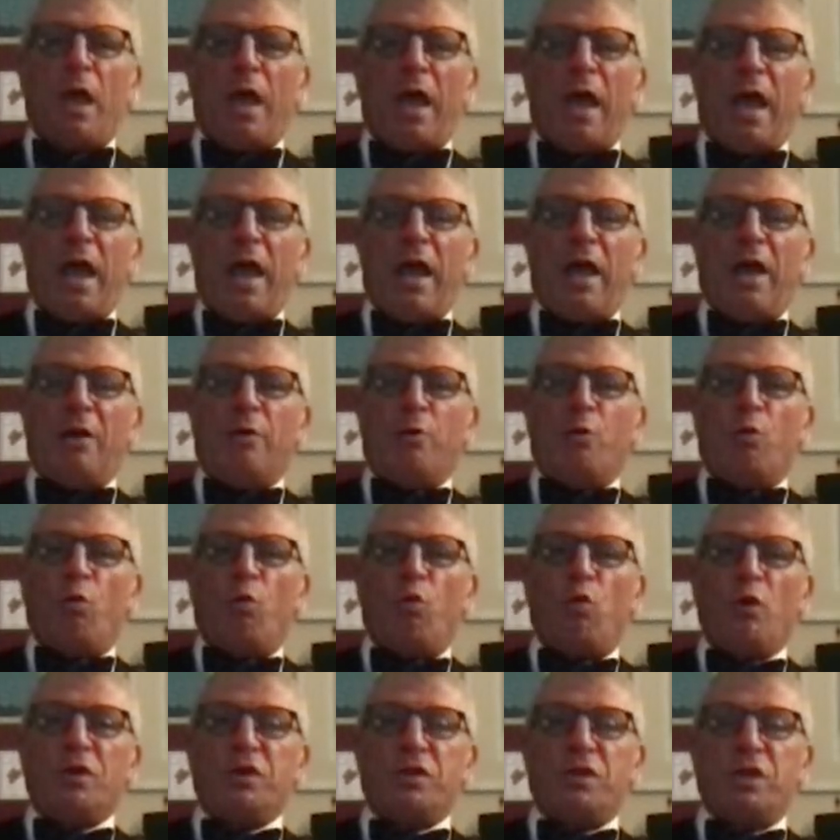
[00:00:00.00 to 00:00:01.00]
And
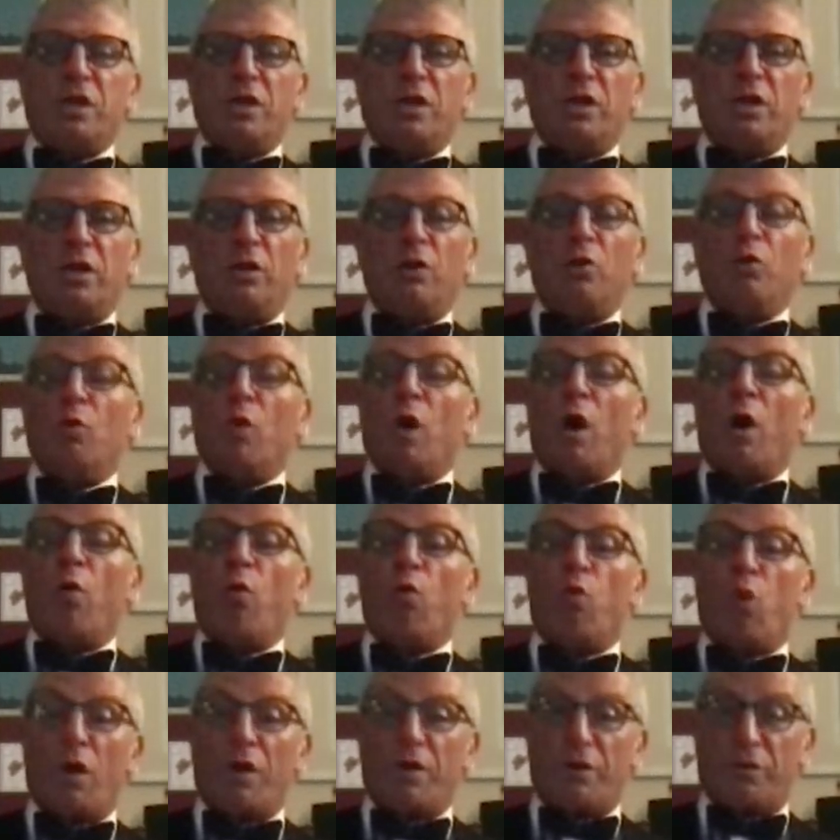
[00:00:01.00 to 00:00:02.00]
wishing you a
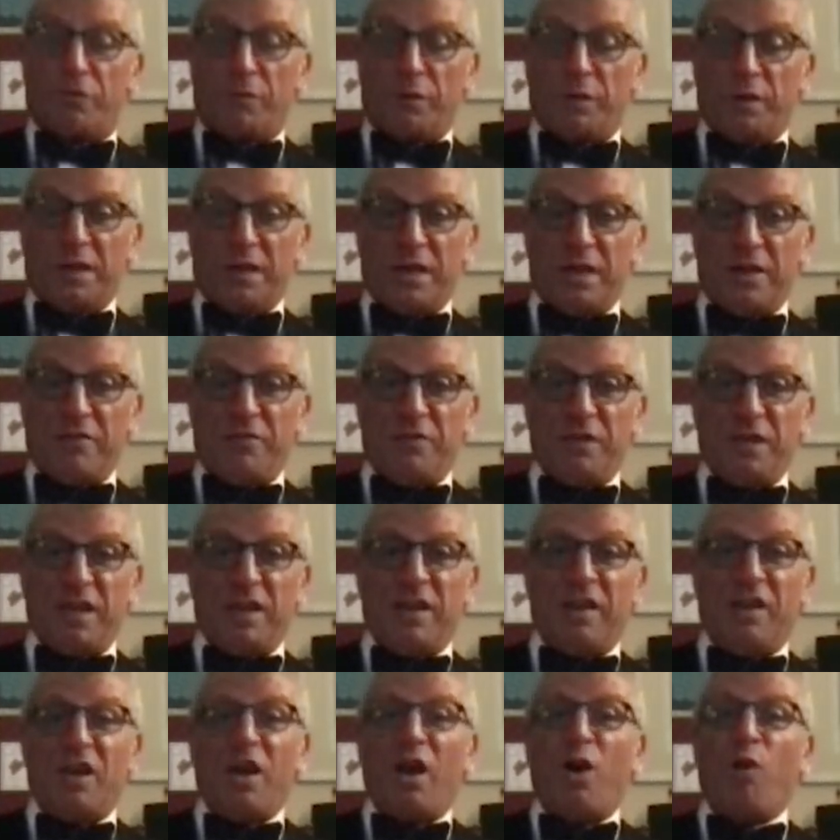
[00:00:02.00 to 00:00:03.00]
wonderful
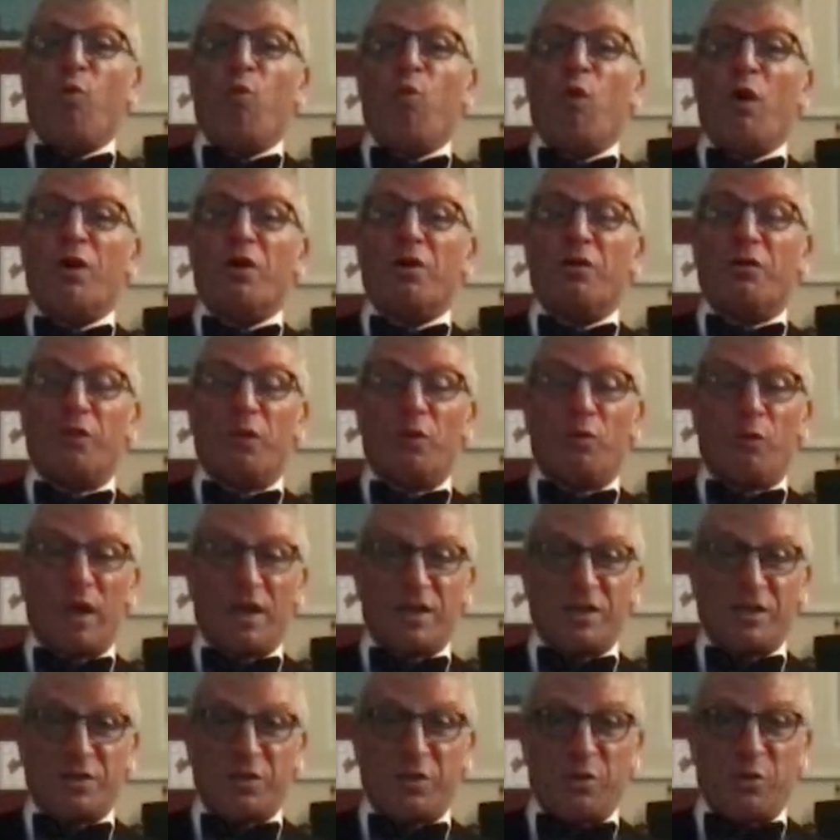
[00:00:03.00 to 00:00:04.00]
evening, a wonderful
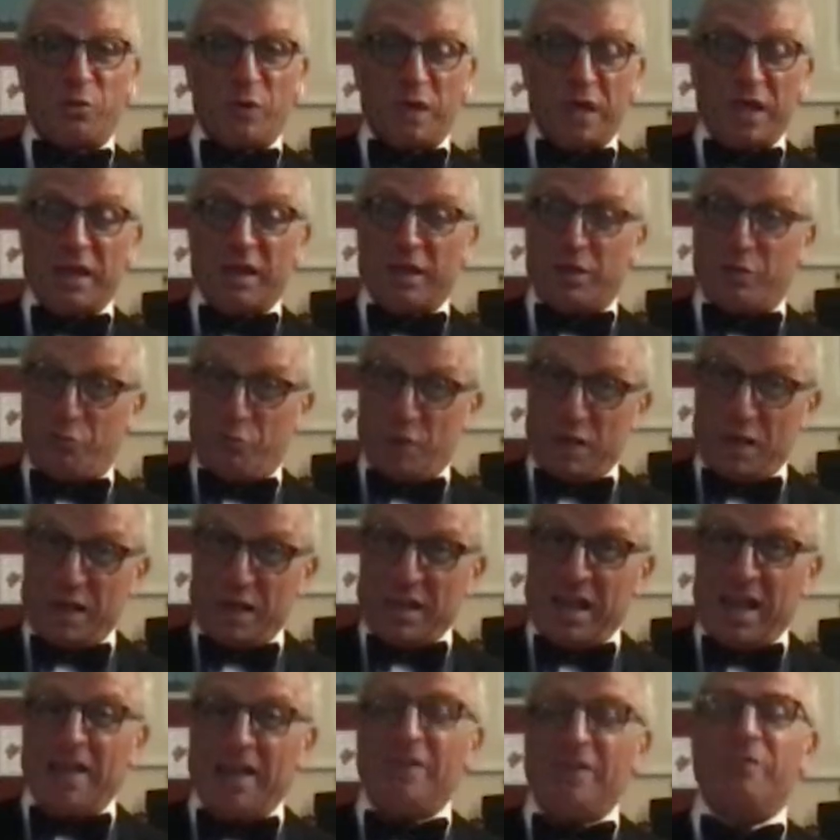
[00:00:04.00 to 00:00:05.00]
rest of the week and
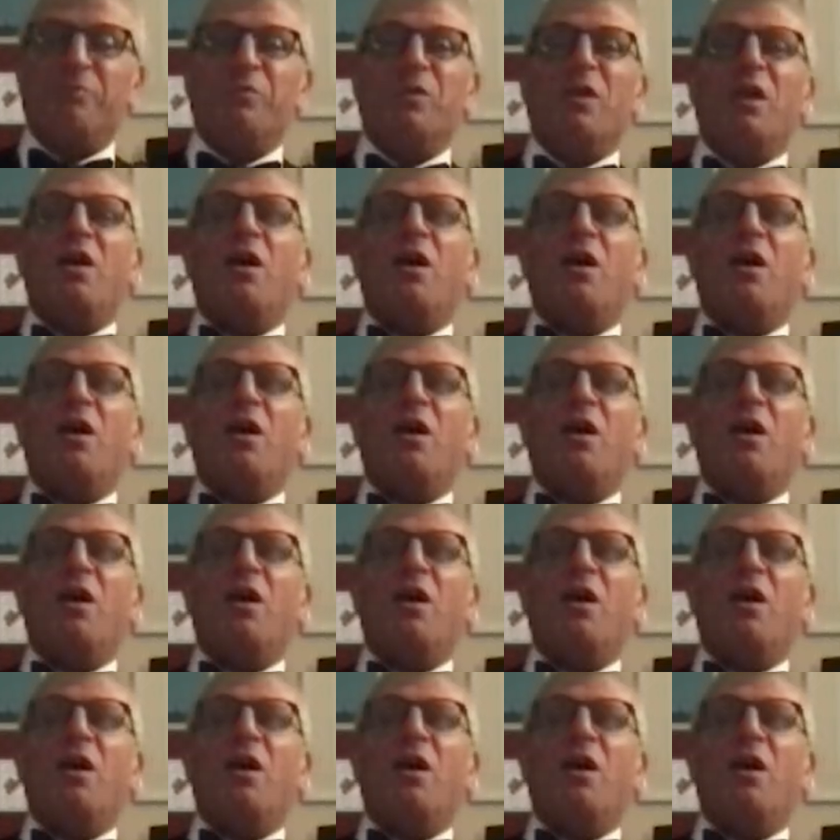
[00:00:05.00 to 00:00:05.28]
weekend.